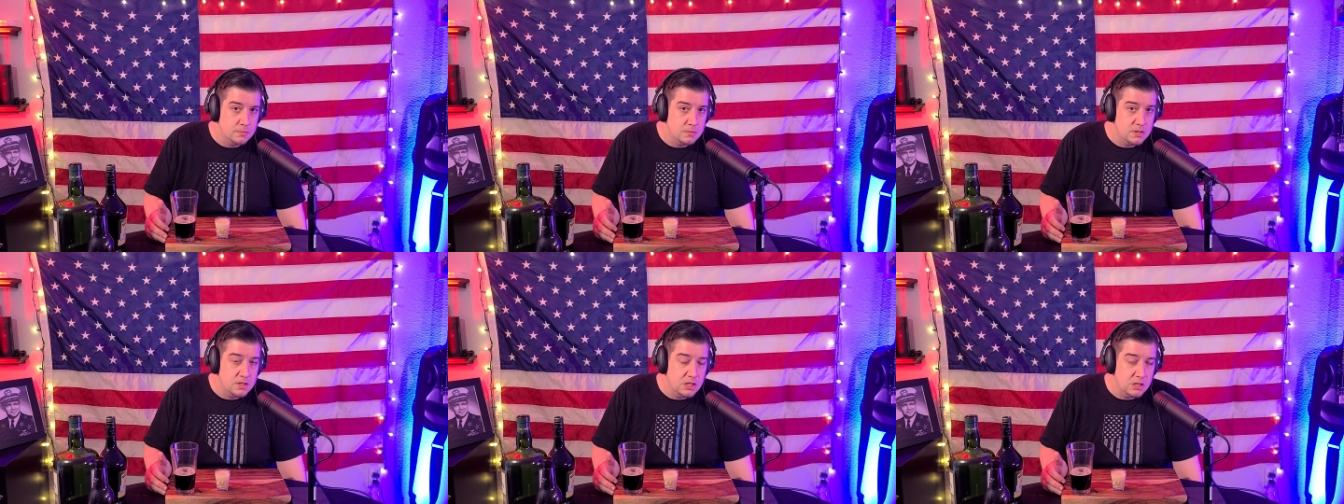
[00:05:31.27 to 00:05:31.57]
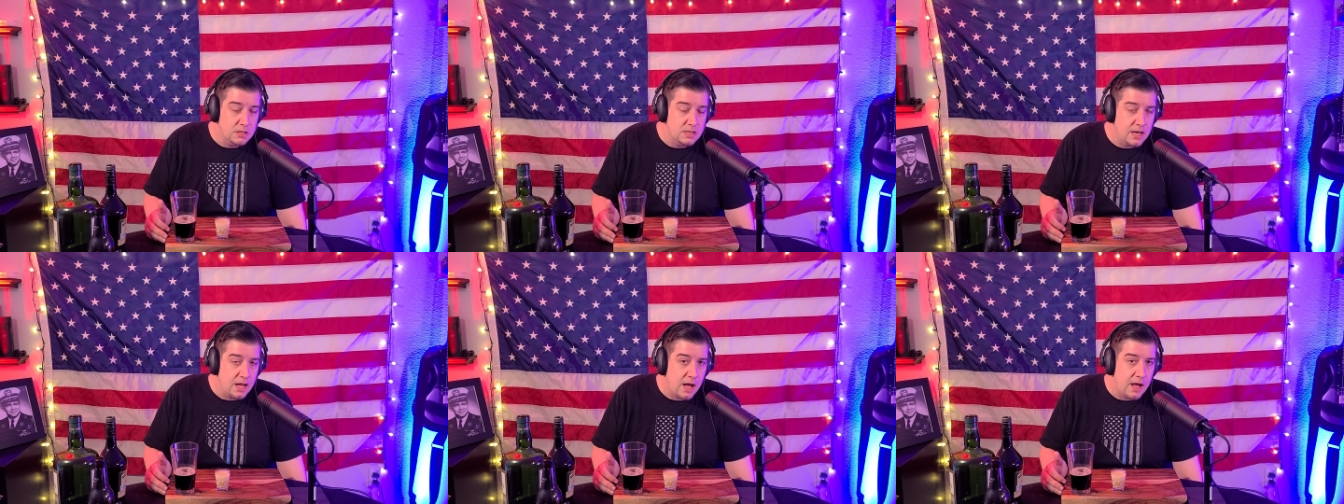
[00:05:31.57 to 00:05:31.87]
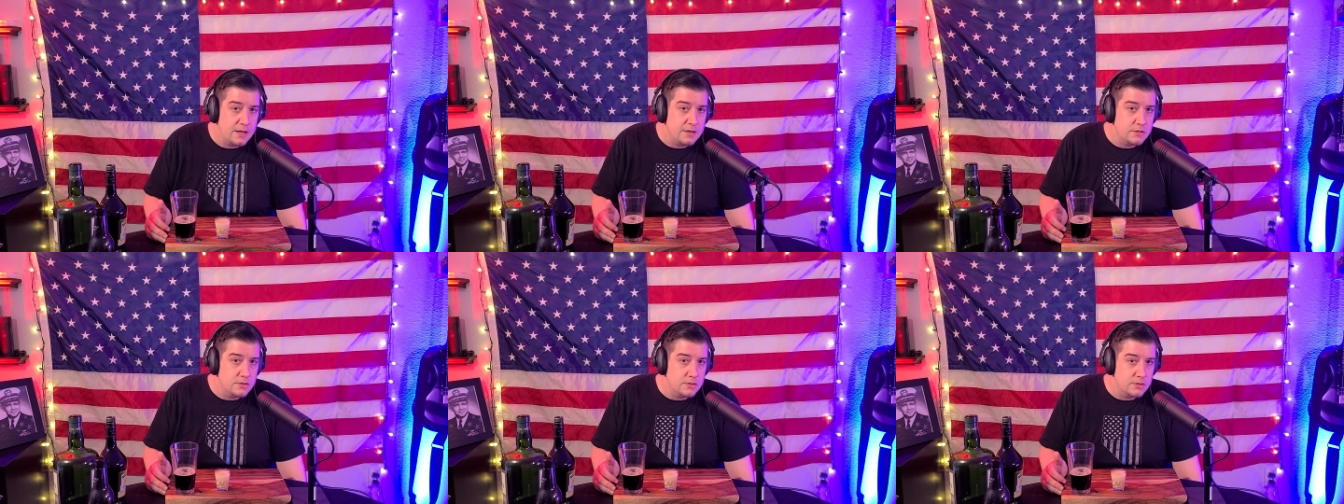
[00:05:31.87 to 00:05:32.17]
to
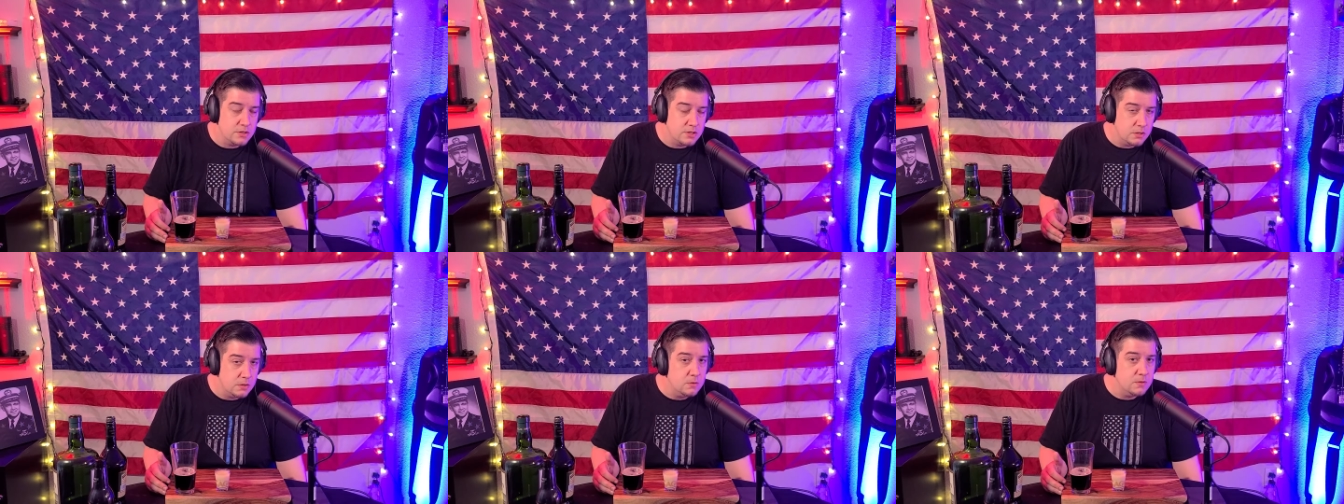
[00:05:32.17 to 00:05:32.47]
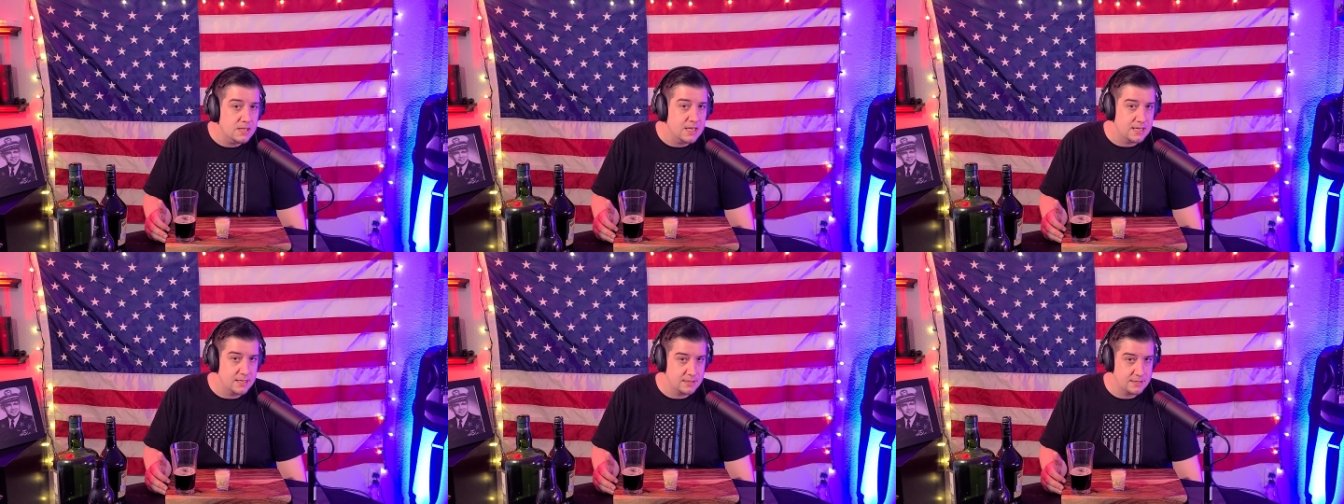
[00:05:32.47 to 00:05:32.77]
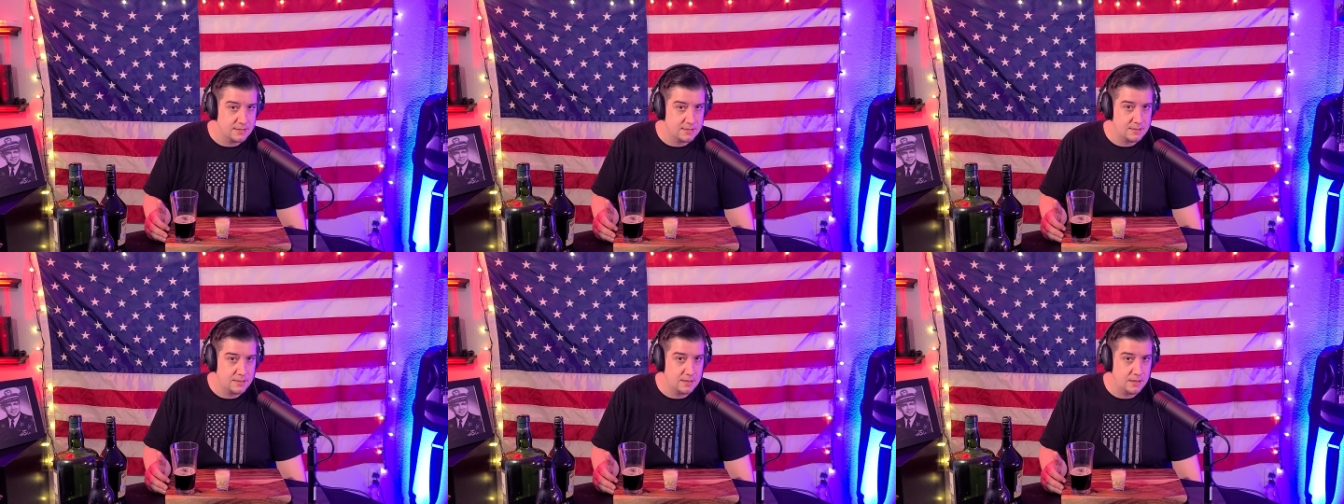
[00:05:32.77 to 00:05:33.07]
not do
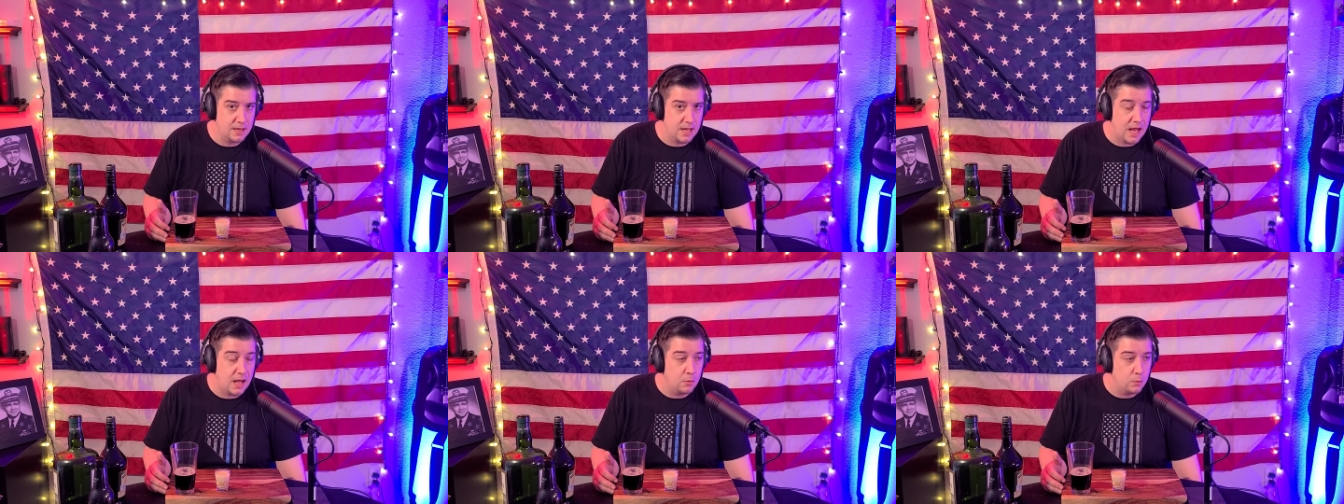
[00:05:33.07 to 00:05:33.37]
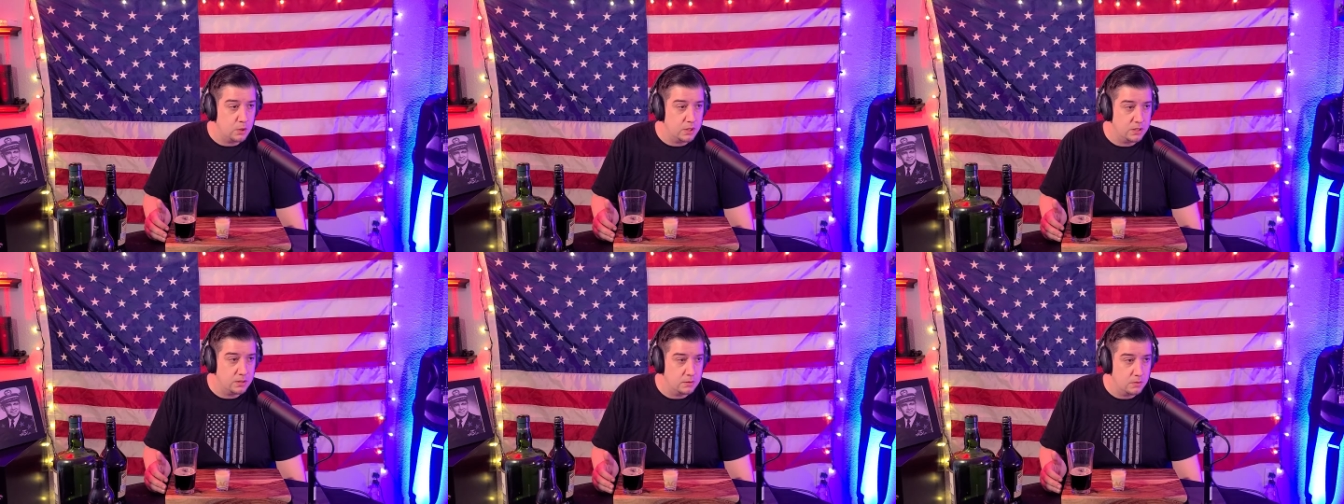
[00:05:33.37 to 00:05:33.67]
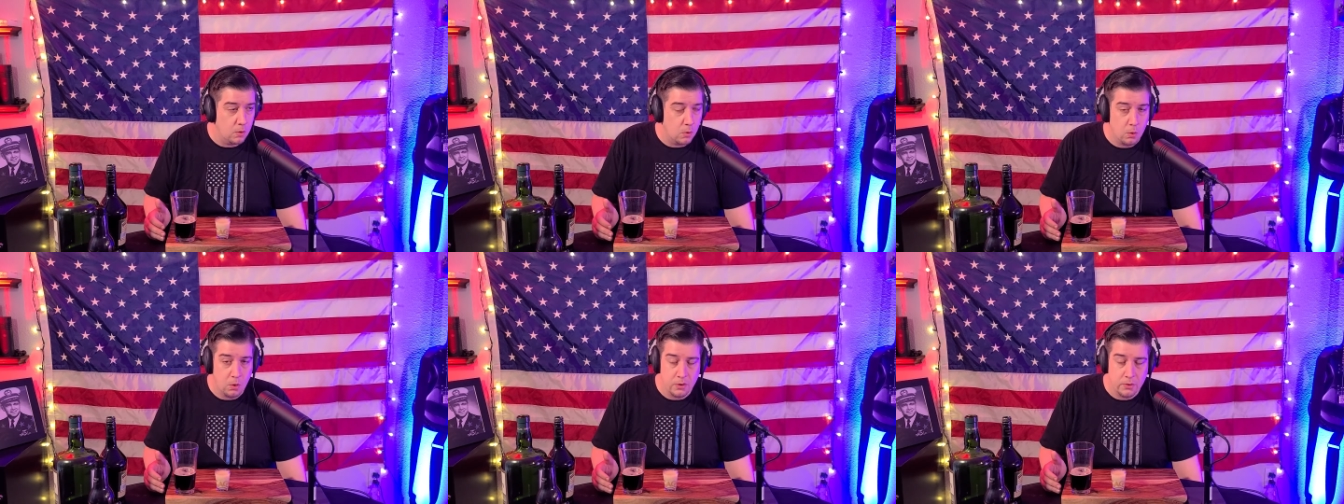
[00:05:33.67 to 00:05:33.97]
this. I wouldn't
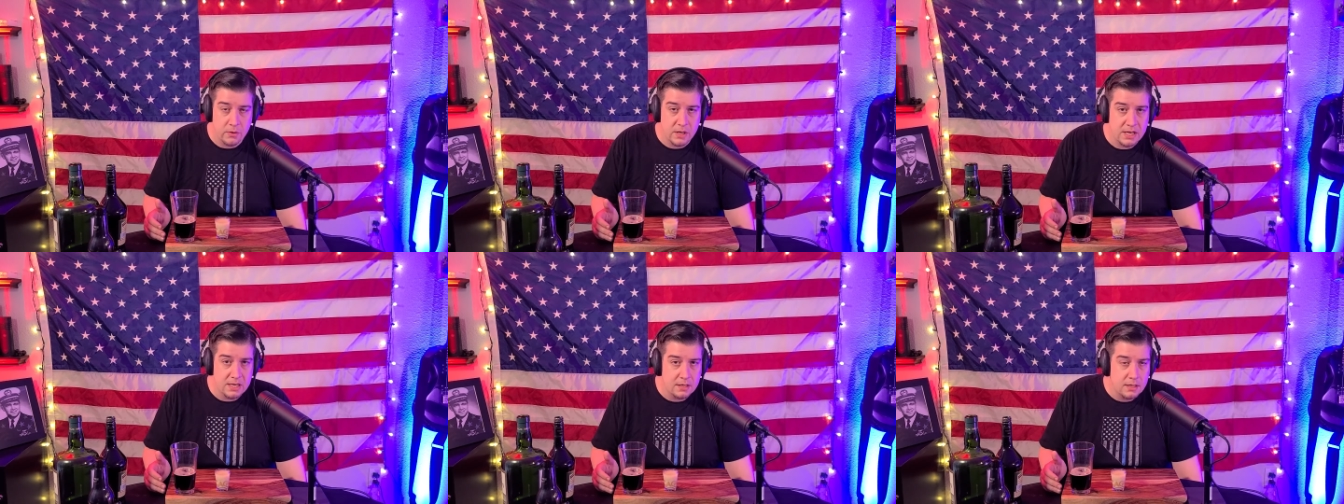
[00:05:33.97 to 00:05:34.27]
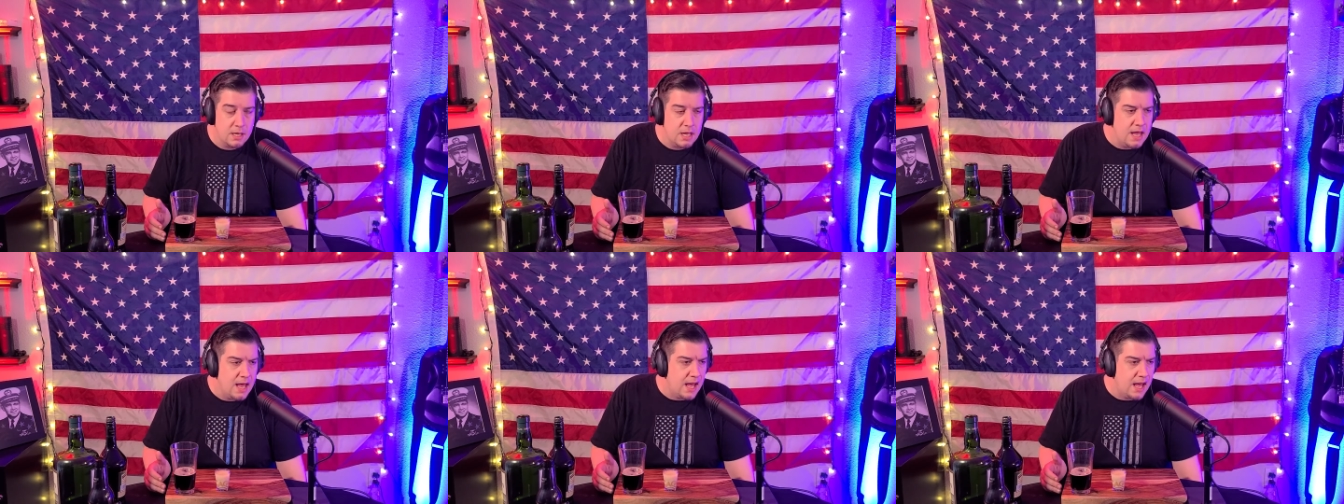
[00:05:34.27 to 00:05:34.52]
order it.